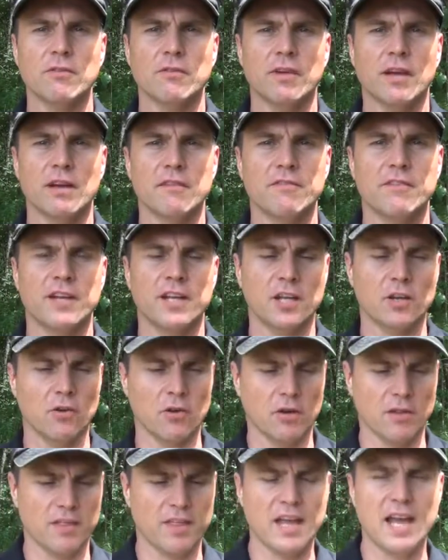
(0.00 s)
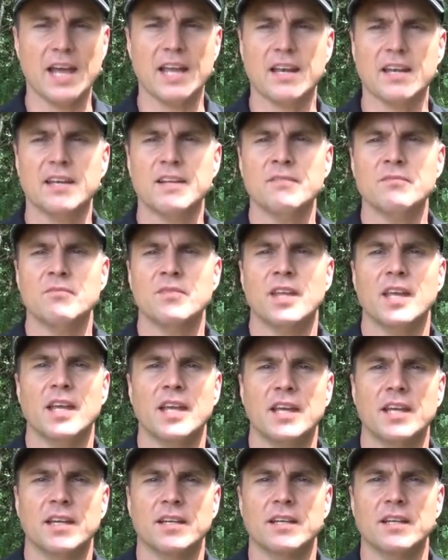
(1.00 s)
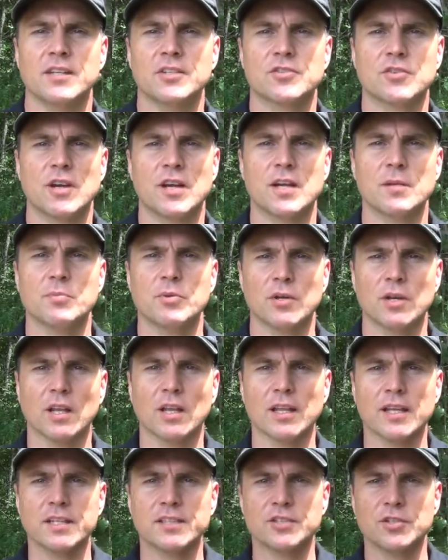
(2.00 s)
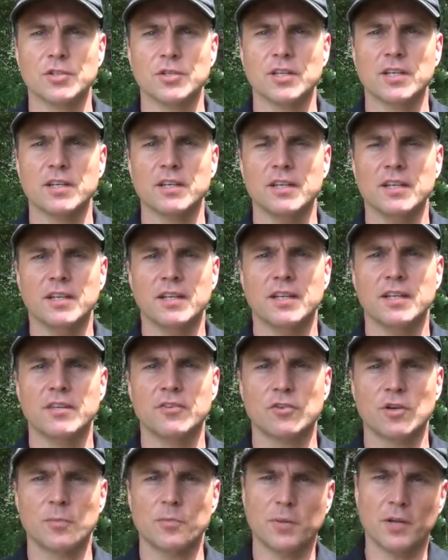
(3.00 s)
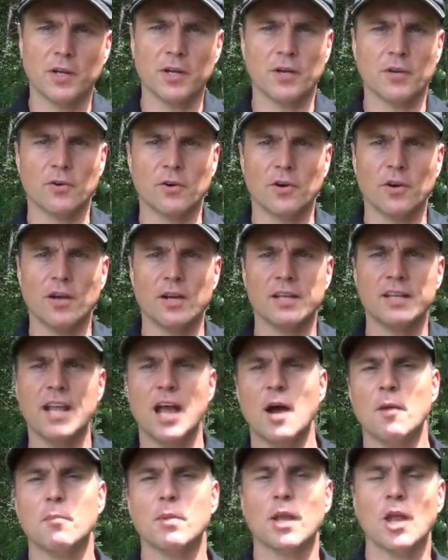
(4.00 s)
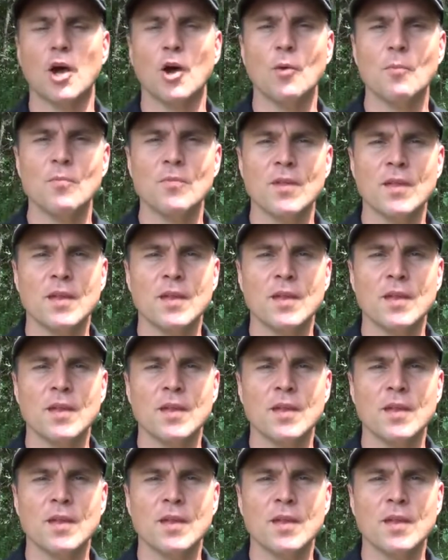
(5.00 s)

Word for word: We've got a video on that and I'll try to put a link to it either up here or down below.